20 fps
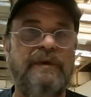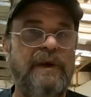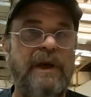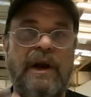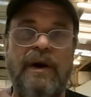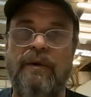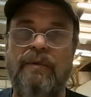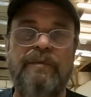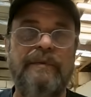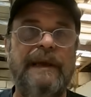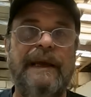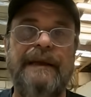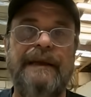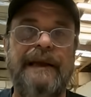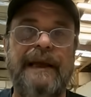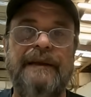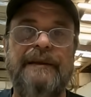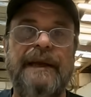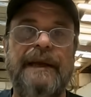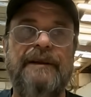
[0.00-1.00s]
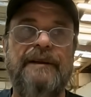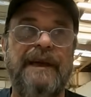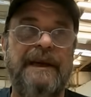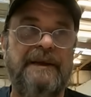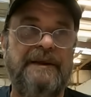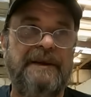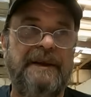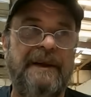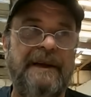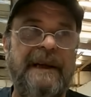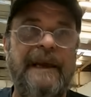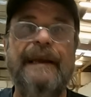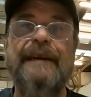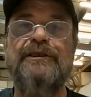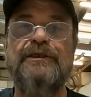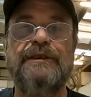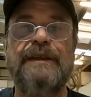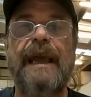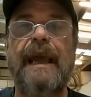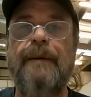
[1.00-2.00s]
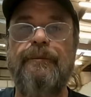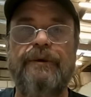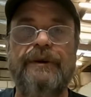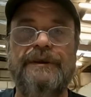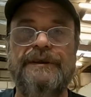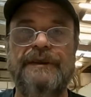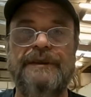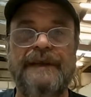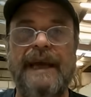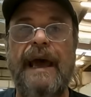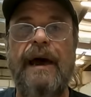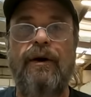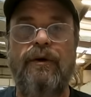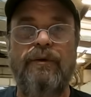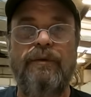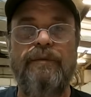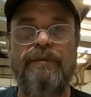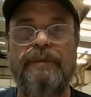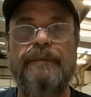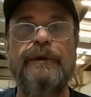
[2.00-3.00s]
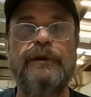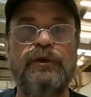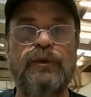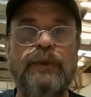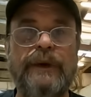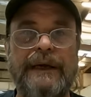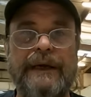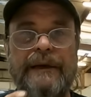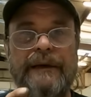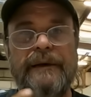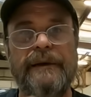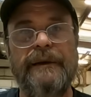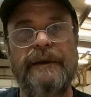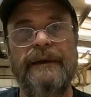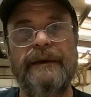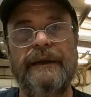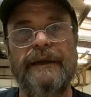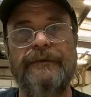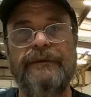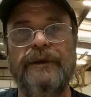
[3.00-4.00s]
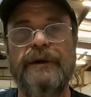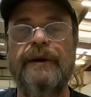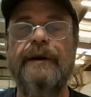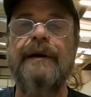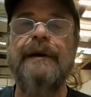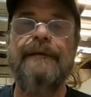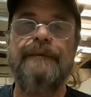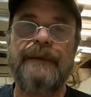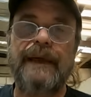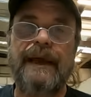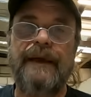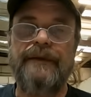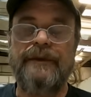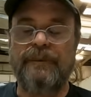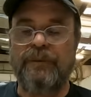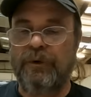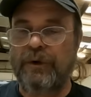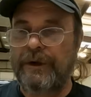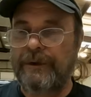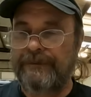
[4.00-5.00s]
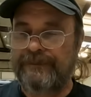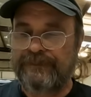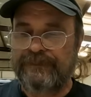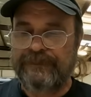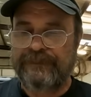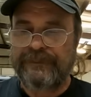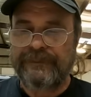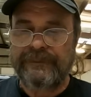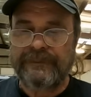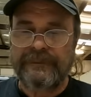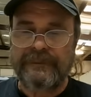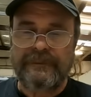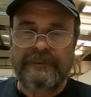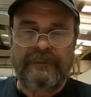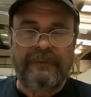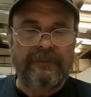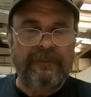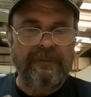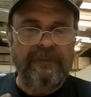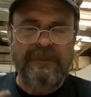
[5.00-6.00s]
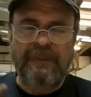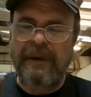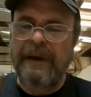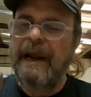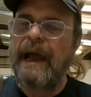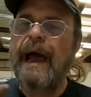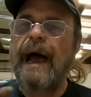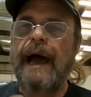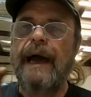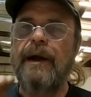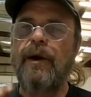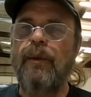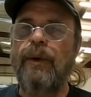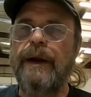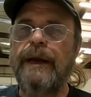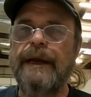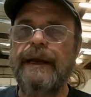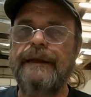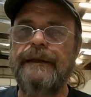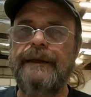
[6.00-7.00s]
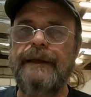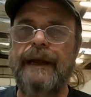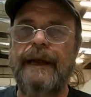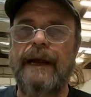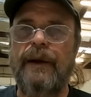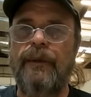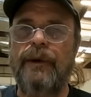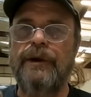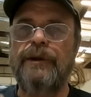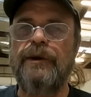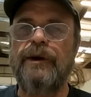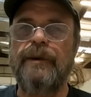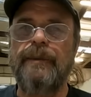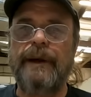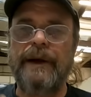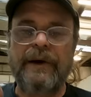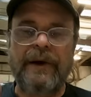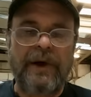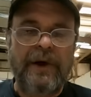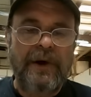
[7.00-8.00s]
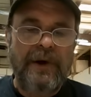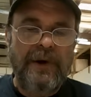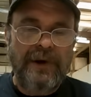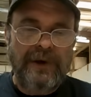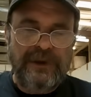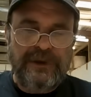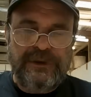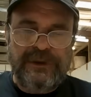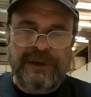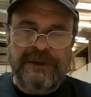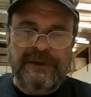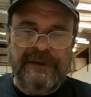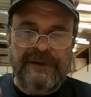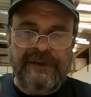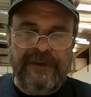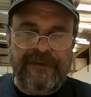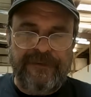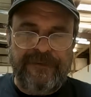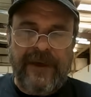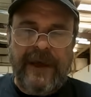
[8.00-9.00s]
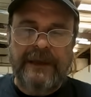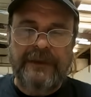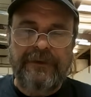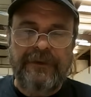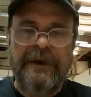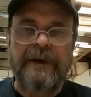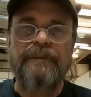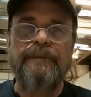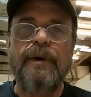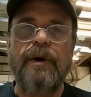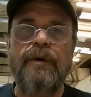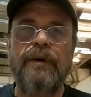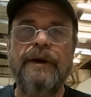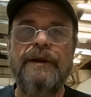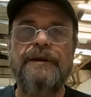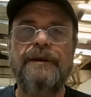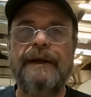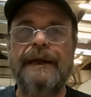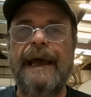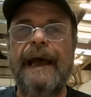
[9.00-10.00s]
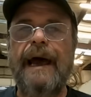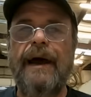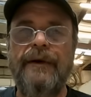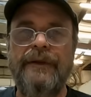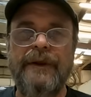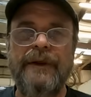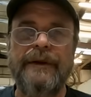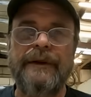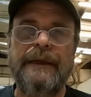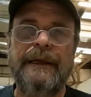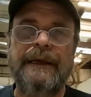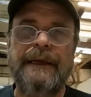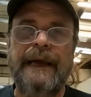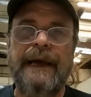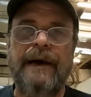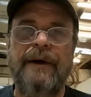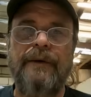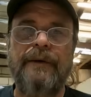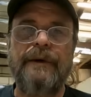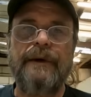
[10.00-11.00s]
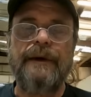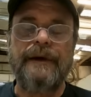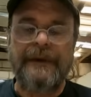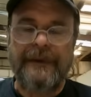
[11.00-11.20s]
you know, it, it, it's a, it just hemorrhages out between the lifter and the bore. But I don't want to get into that. I want to talk about just factory components and how they're laid out